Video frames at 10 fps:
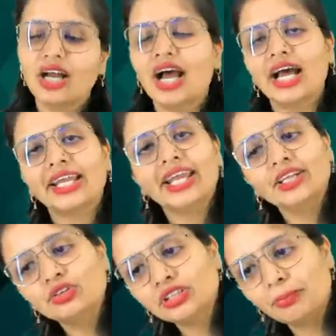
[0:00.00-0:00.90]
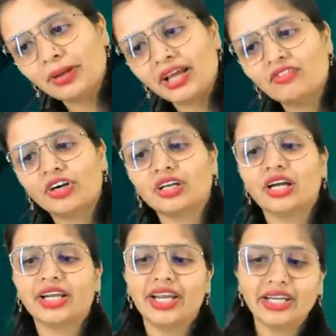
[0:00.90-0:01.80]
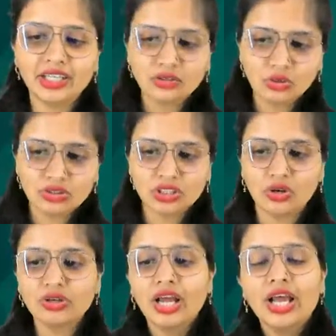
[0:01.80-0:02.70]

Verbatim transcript: Again you supply water, again it goes down.